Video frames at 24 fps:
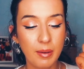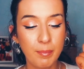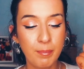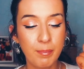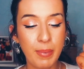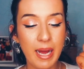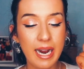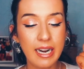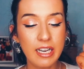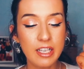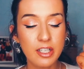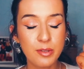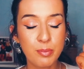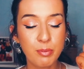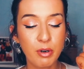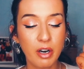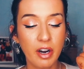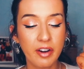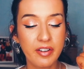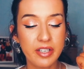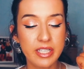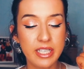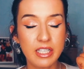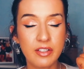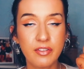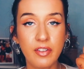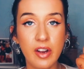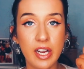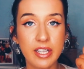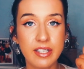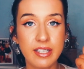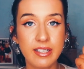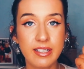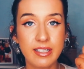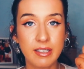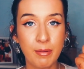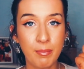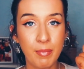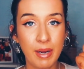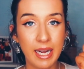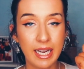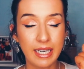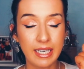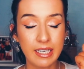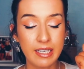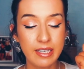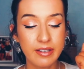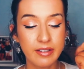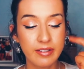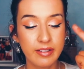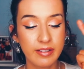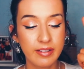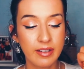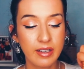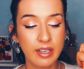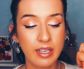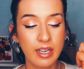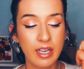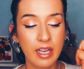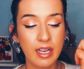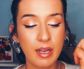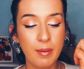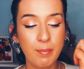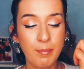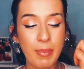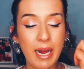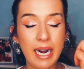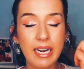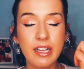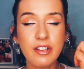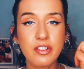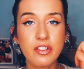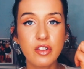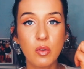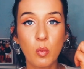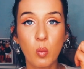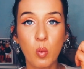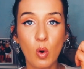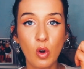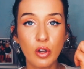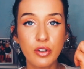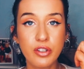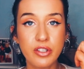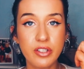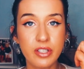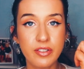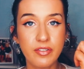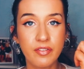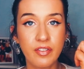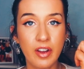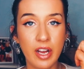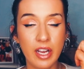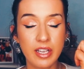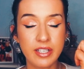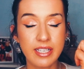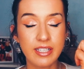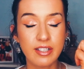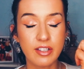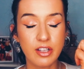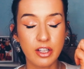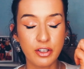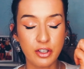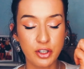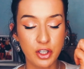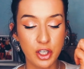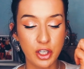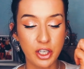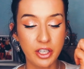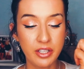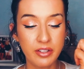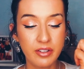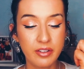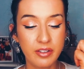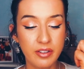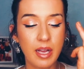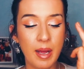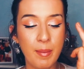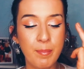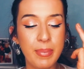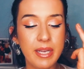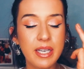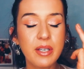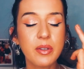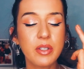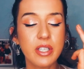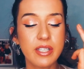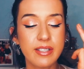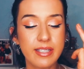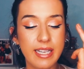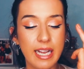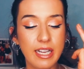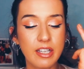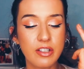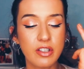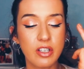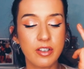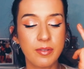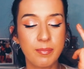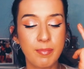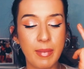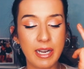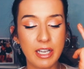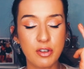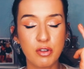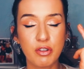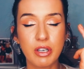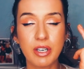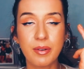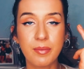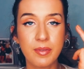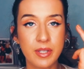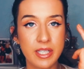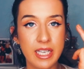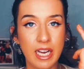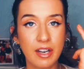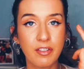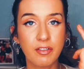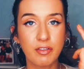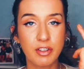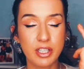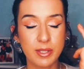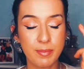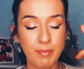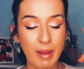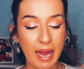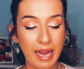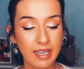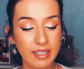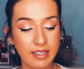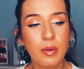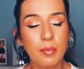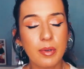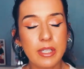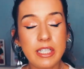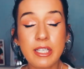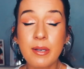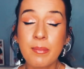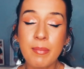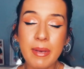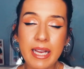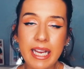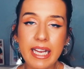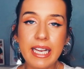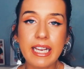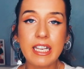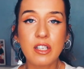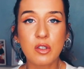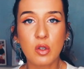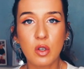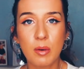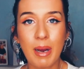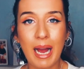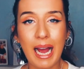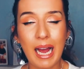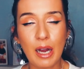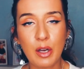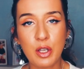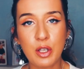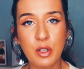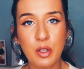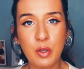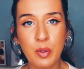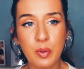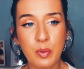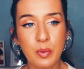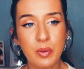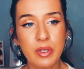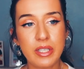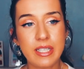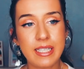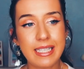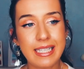balance priorities versus demands, balance the wants versus the shoulds, and build a sense of mastery and self-respect. To me, it's all about how you